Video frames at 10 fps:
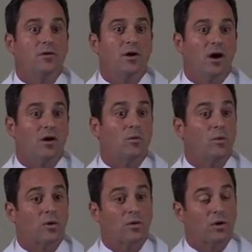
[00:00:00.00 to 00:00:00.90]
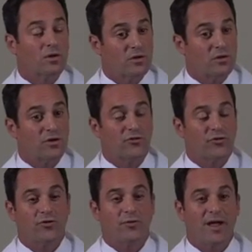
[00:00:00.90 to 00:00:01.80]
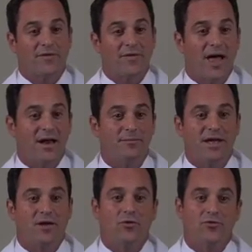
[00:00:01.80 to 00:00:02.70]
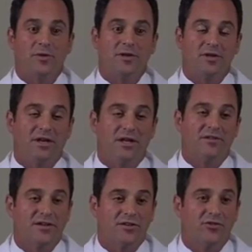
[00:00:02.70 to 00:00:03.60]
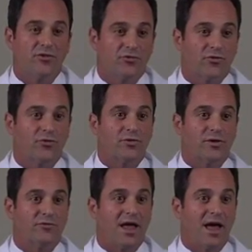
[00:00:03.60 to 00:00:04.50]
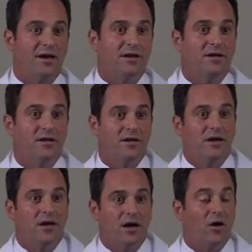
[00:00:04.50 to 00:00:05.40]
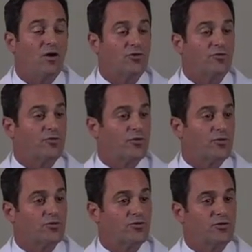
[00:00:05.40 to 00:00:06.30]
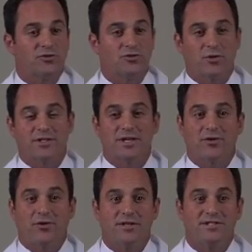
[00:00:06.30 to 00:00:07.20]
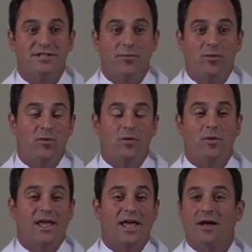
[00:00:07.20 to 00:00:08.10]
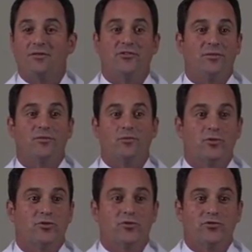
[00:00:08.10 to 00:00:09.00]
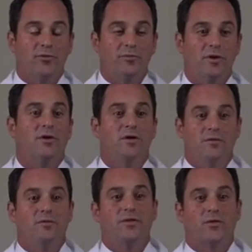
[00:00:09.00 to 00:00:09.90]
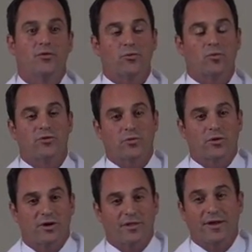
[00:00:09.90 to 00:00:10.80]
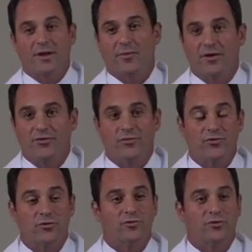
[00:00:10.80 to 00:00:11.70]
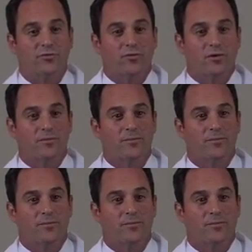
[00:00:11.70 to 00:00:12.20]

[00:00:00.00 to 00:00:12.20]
we're a little concerned about that and may ultimately need to consider surgery for that. Also for those joints that are unstable or we can't seem to reduce them, then those are ones we're going to think about doing surgery for.